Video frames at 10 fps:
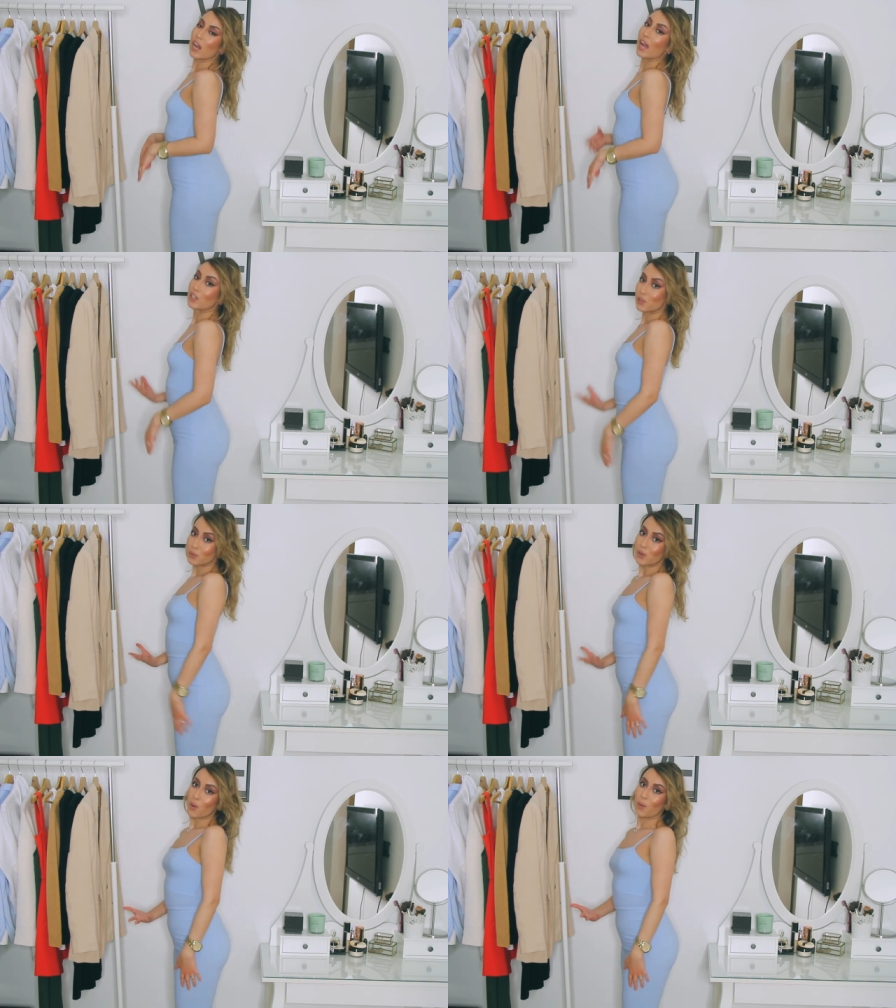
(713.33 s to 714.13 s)
I do
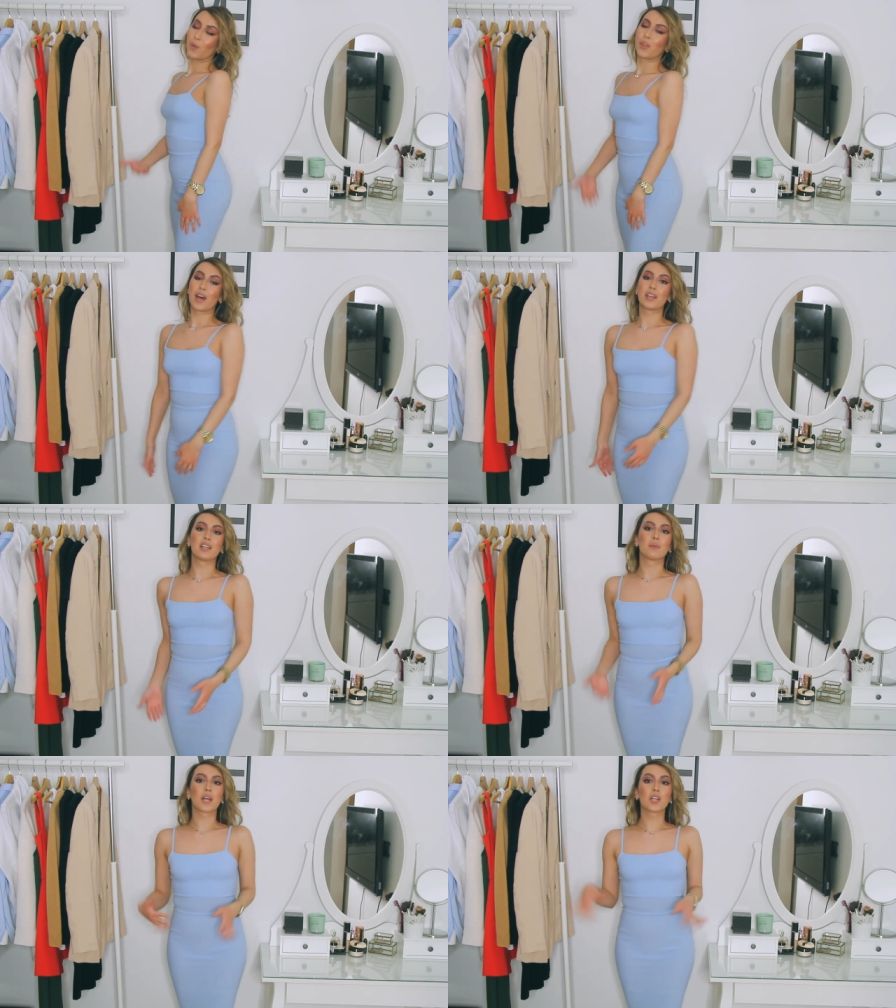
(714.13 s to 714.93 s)
know that
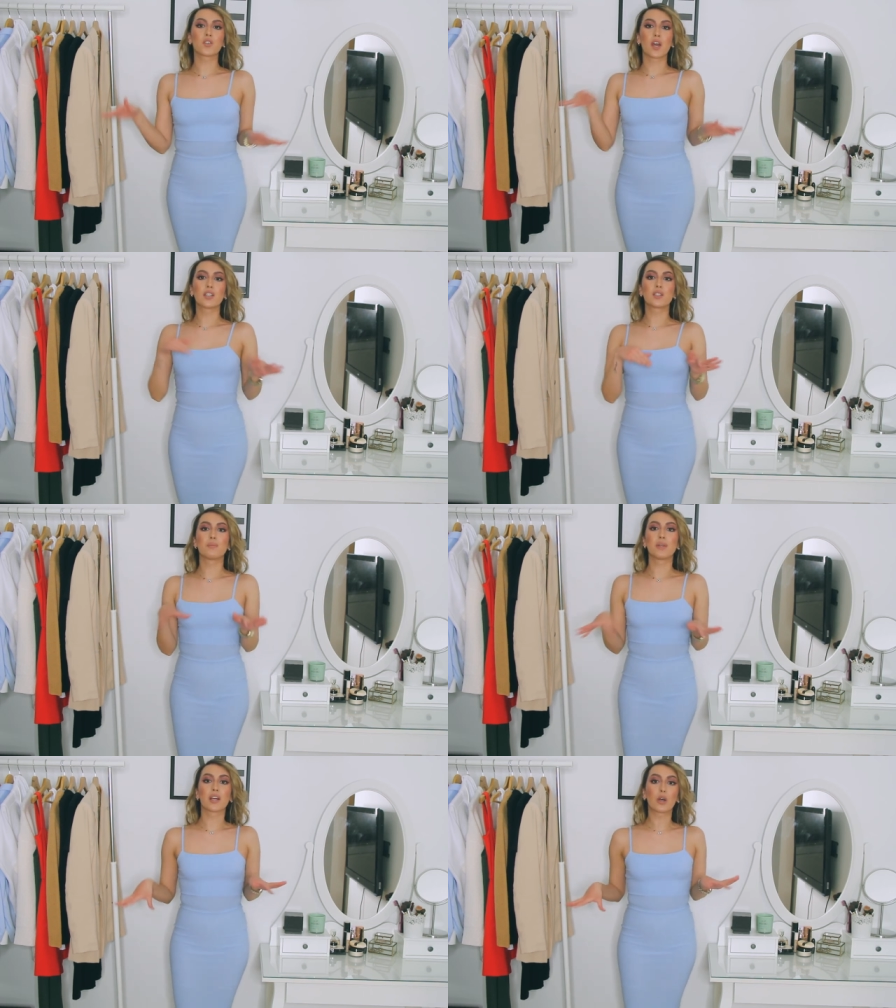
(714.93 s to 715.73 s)
and I'm not trying to
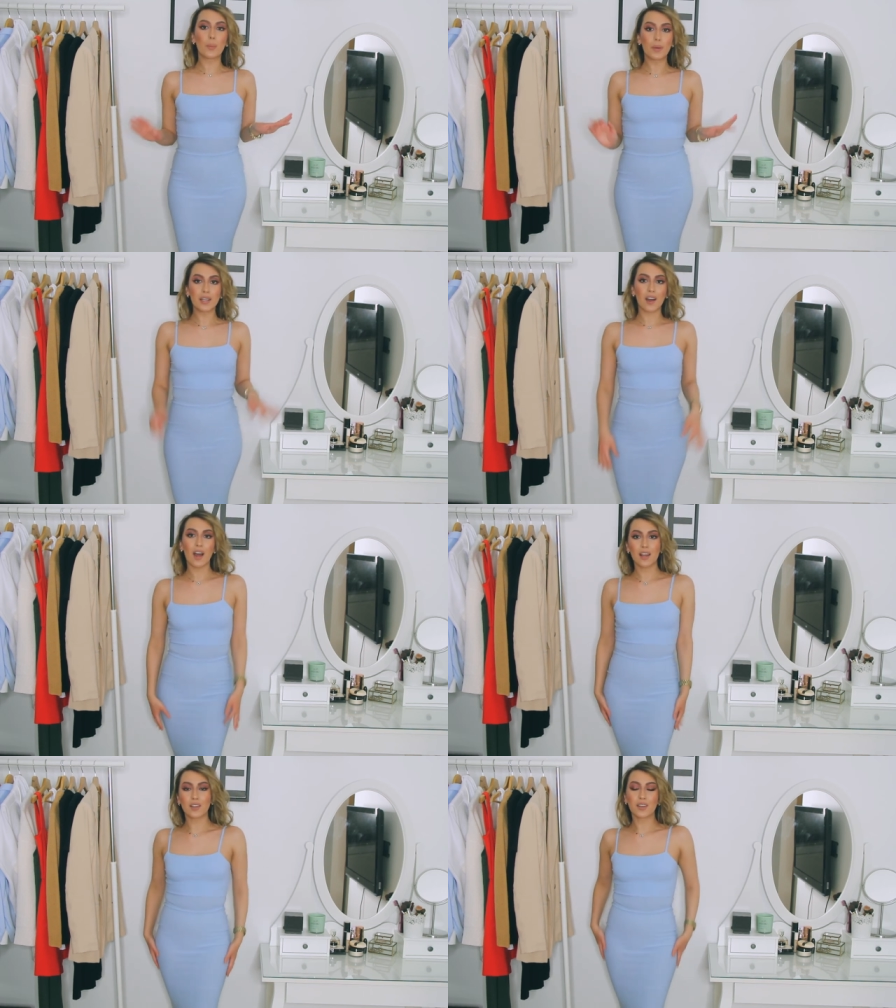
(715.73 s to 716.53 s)
be like, oh my
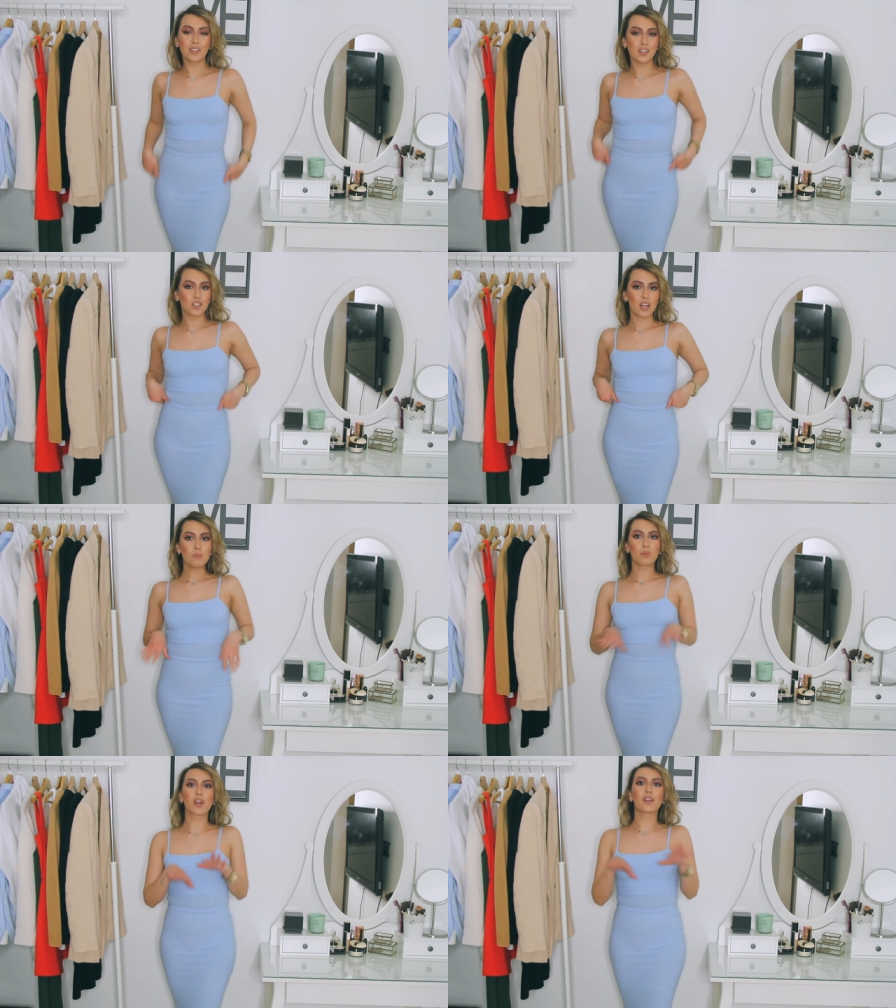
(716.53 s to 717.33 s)
god, look at this
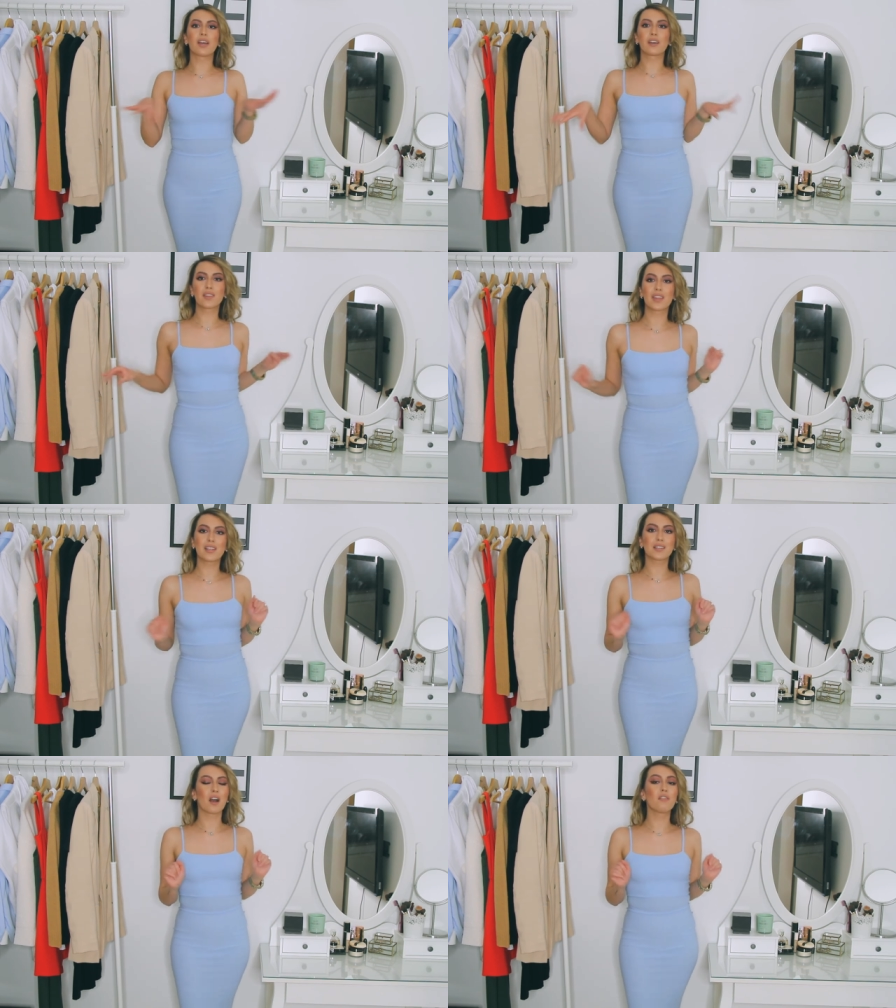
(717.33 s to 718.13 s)
shapewear, like everything
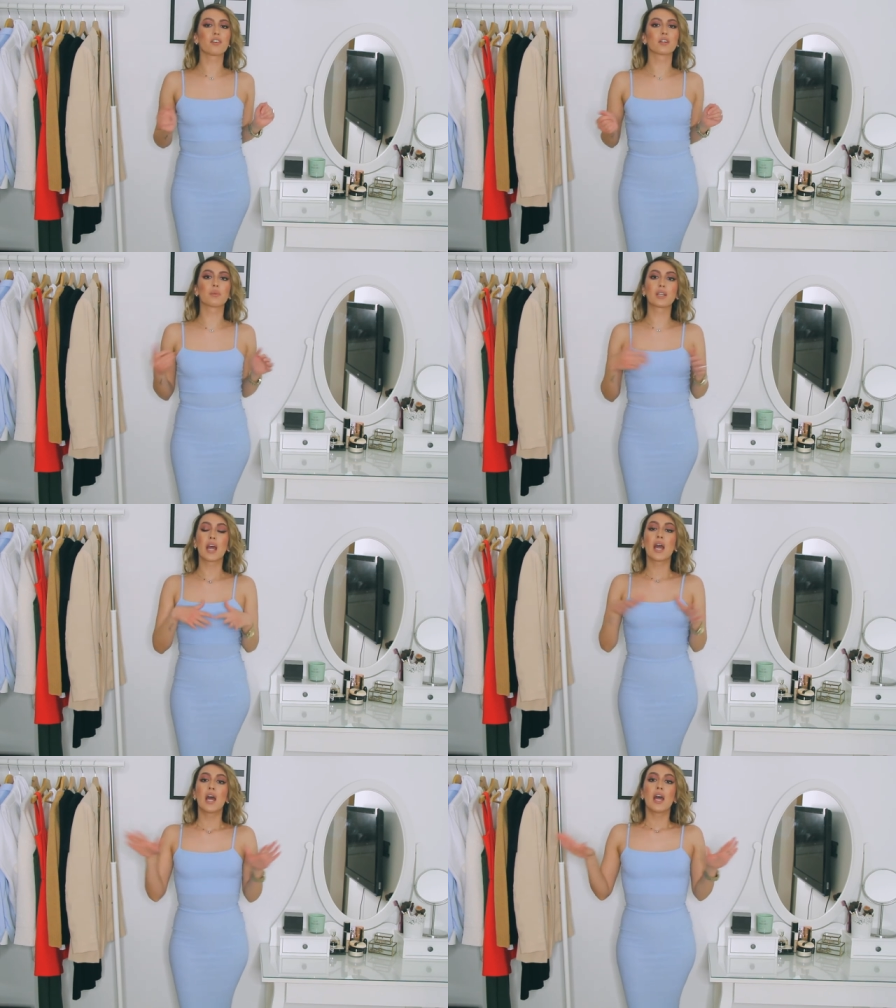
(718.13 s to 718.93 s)
is covered. But
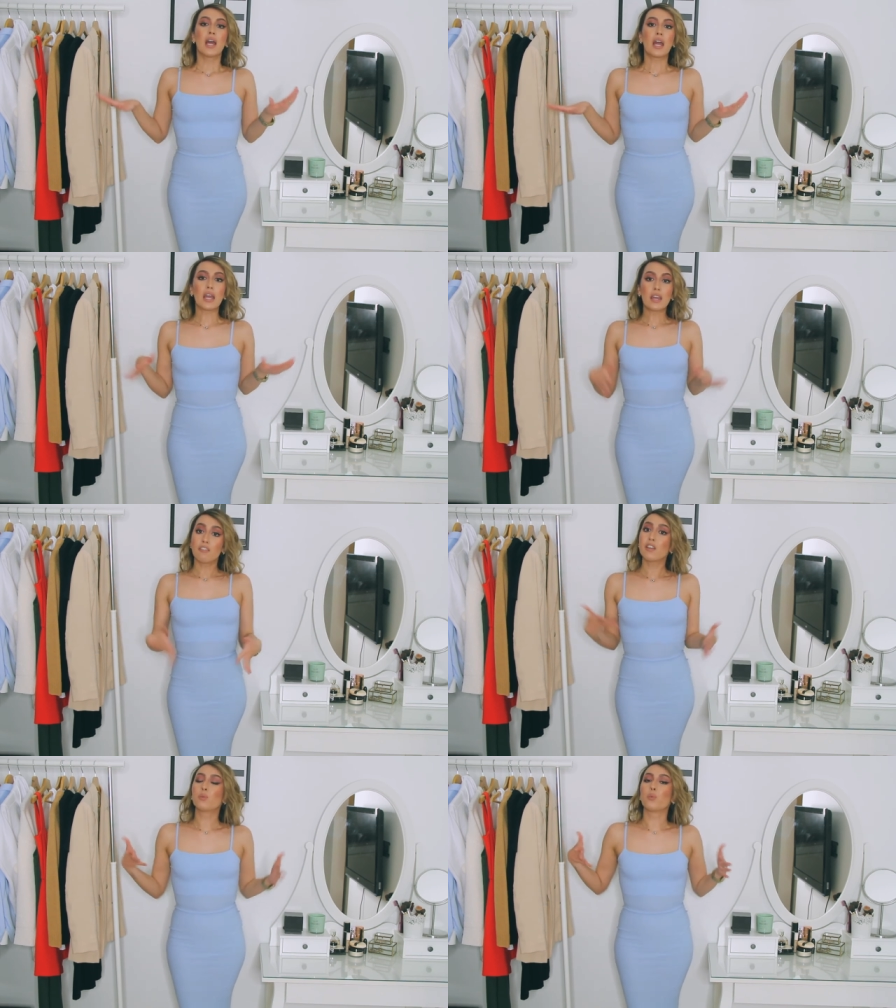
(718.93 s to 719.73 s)

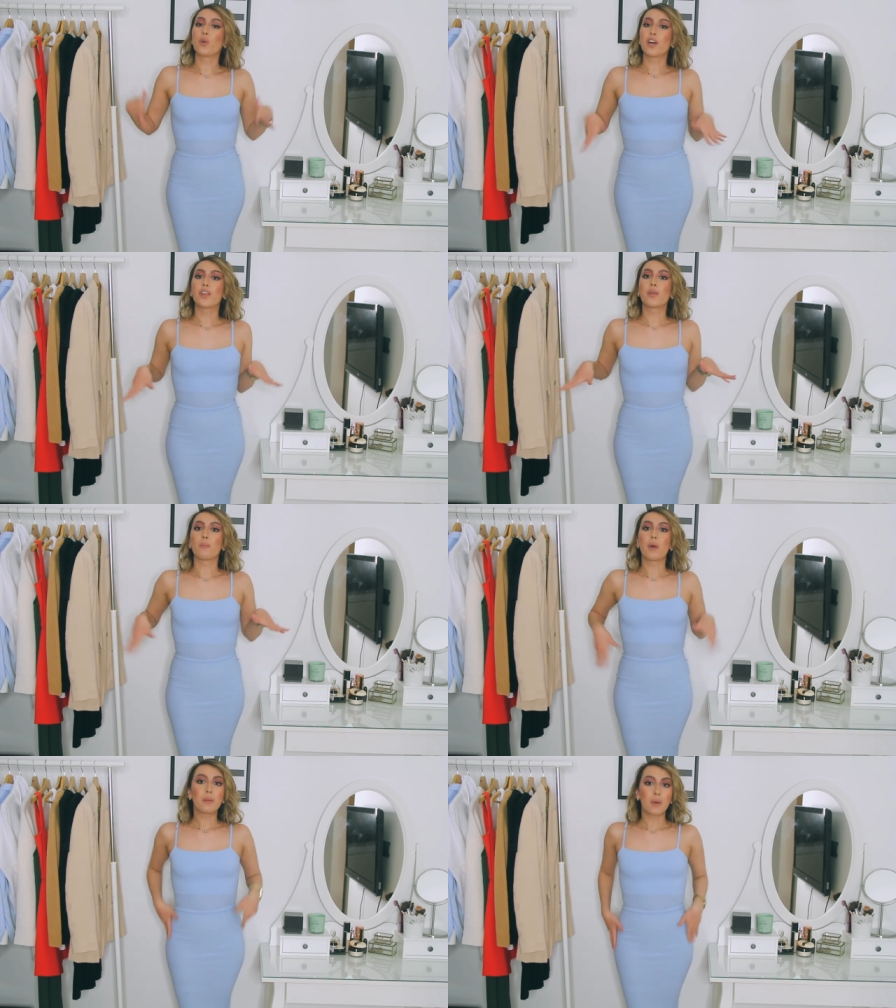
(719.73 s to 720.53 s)
even with
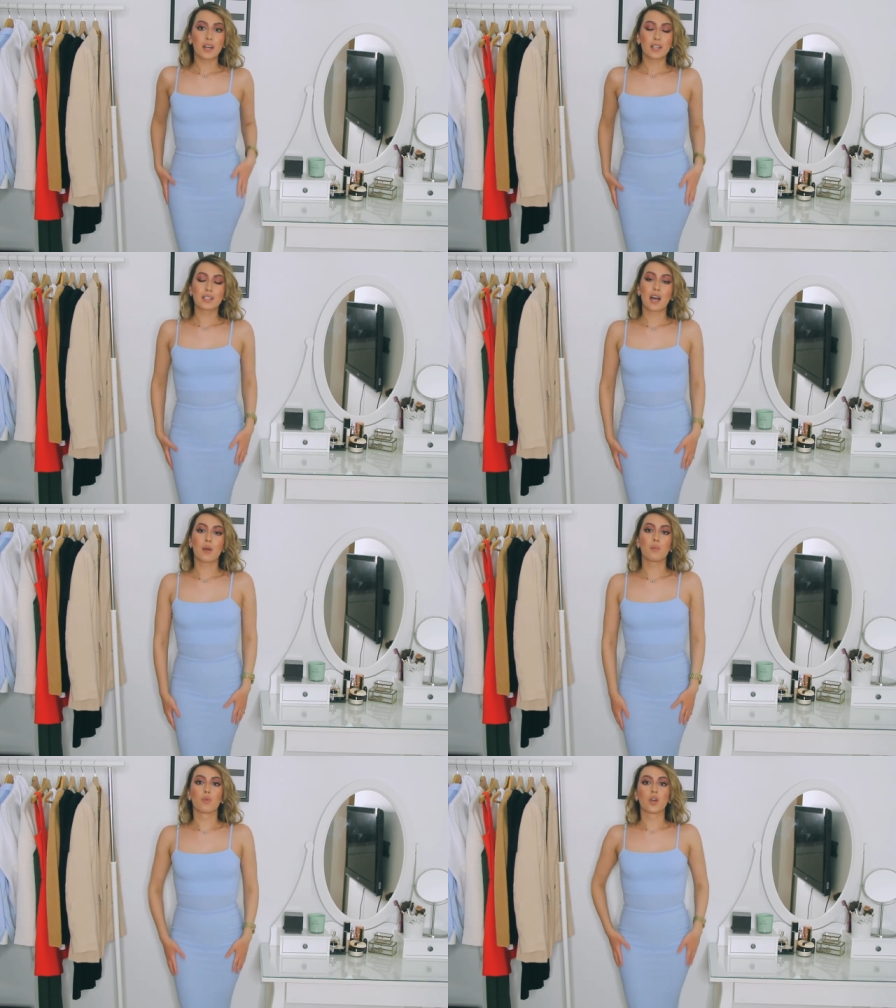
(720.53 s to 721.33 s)
my body
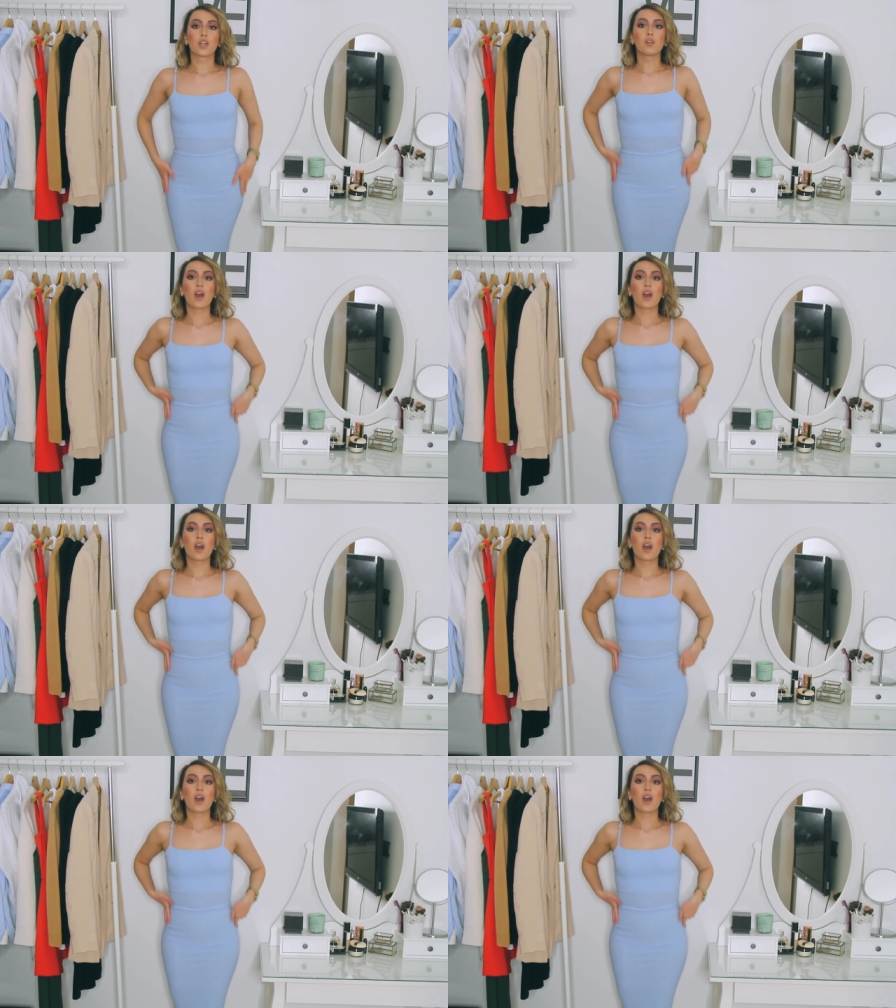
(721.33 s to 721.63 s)
type where you